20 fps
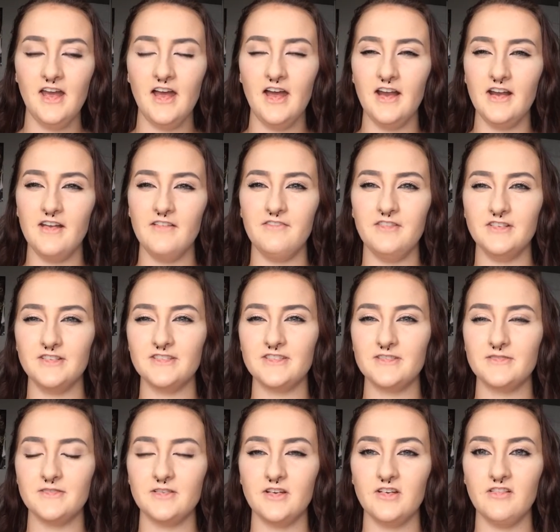And if
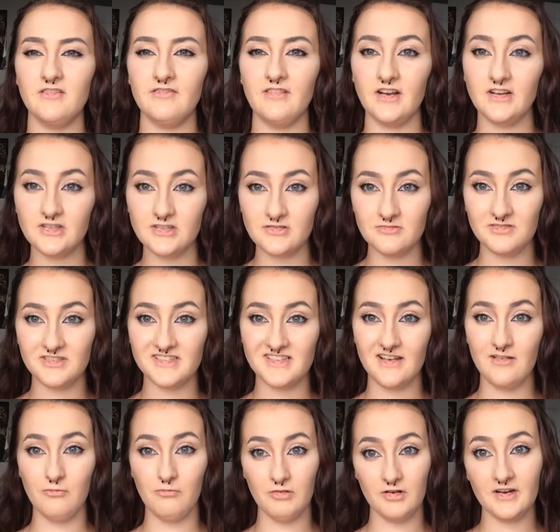it's vegetables
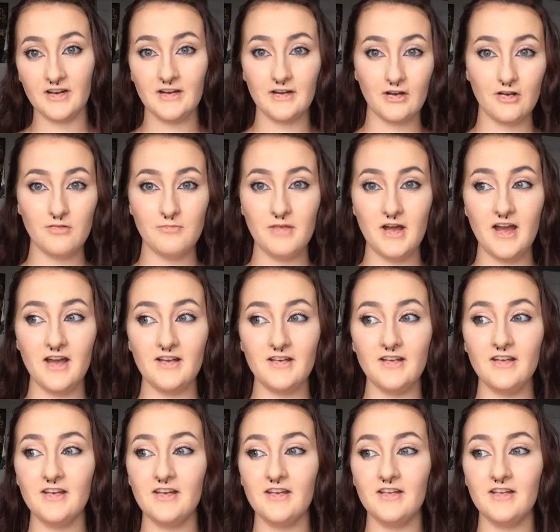that were going to go bad,